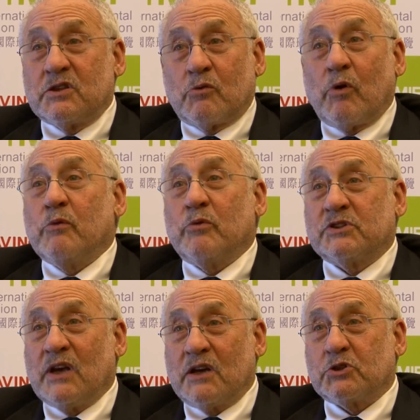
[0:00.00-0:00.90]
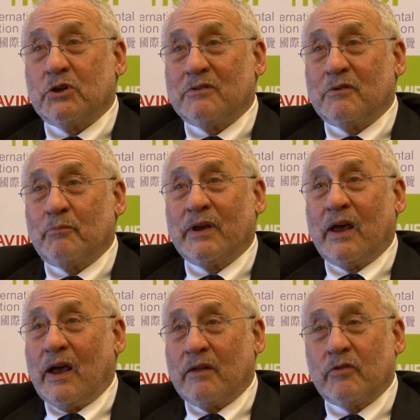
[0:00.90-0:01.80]
the Great Recession
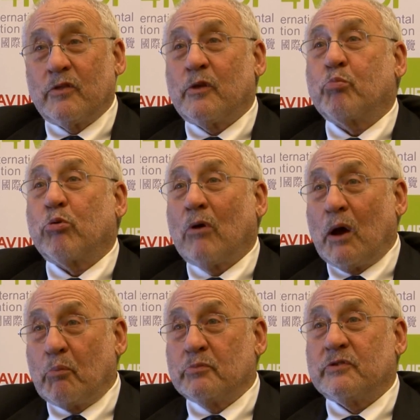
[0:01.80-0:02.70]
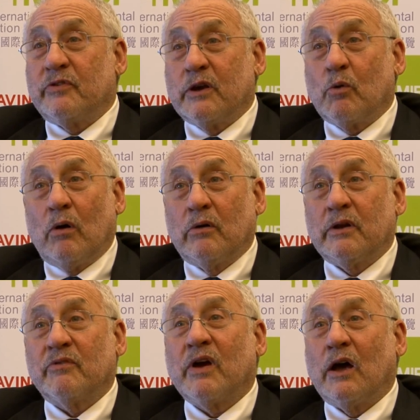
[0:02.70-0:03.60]
began, the problems of
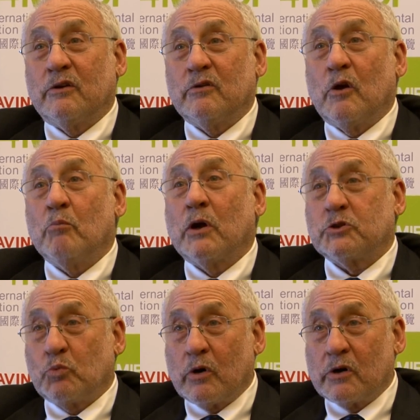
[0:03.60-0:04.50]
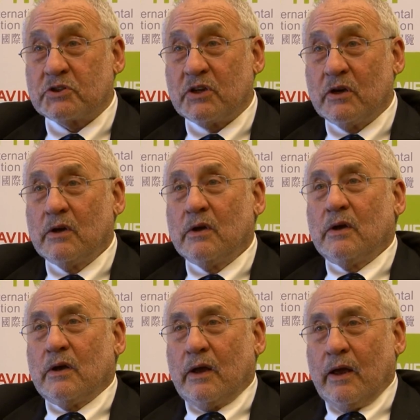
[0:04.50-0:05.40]
inequality have gotten much worse.
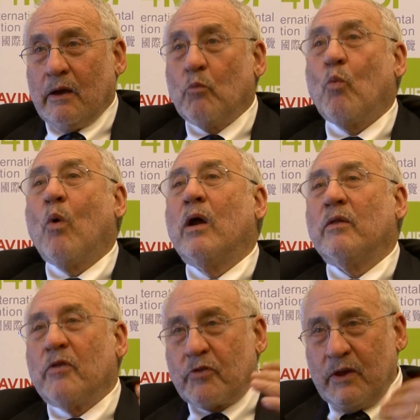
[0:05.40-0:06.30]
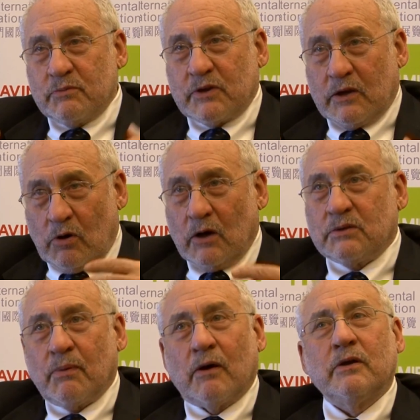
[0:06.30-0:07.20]
And one of the themes I
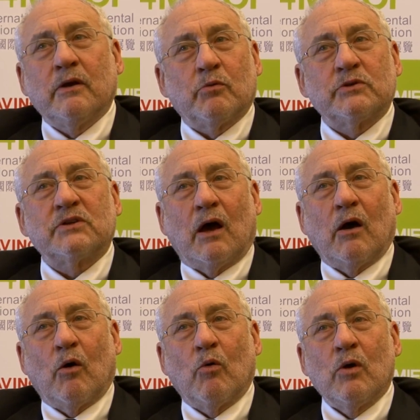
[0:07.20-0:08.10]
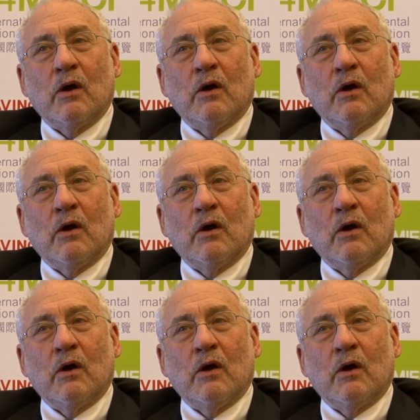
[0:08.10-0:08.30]
talked about here was how